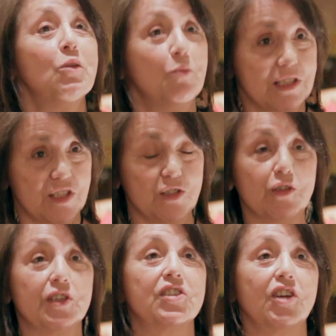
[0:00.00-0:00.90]
once
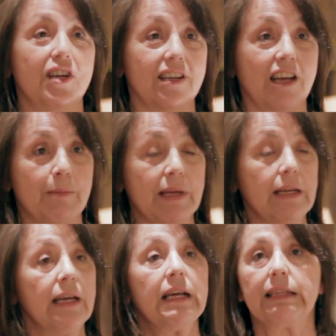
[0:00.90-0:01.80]
tourists started coming,
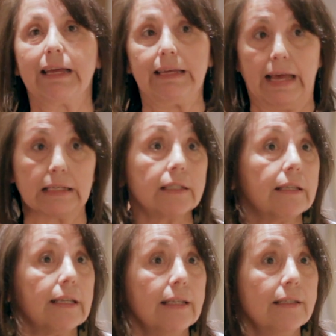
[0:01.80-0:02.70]
like
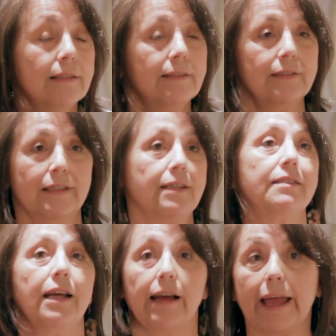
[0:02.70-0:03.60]
gasoline,
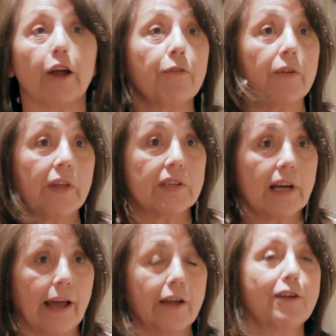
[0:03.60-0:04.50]
air for their
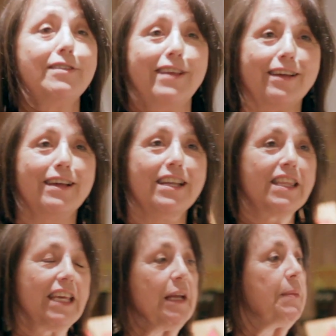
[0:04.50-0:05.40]
tires, that kind of
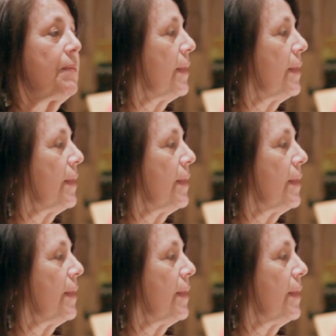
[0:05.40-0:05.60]
thing.